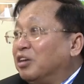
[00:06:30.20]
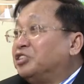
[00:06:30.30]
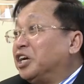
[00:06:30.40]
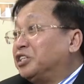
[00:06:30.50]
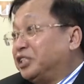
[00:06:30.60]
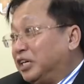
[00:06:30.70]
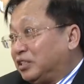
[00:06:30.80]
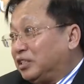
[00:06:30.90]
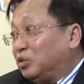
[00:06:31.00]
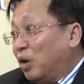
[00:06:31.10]
justice
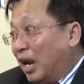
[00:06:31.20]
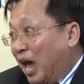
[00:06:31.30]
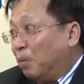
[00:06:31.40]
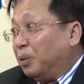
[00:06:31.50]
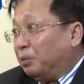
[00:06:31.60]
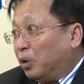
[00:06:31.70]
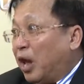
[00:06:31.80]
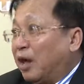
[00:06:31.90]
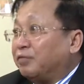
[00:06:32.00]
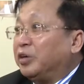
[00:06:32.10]
to allow people to
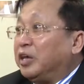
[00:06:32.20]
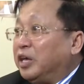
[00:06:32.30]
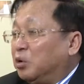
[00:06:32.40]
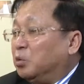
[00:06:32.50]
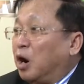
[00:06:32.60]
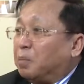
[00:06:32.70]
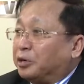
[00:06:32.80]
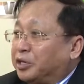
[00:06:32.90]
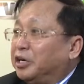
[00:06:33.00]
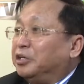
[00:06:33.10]
have equal
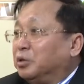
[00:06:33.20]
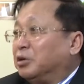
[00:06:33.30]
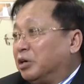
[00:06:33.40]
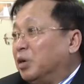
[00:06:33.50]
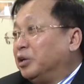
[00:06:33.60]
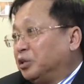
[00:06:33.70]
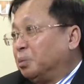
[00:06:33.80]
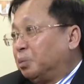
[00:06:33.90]
opportunity to grow and to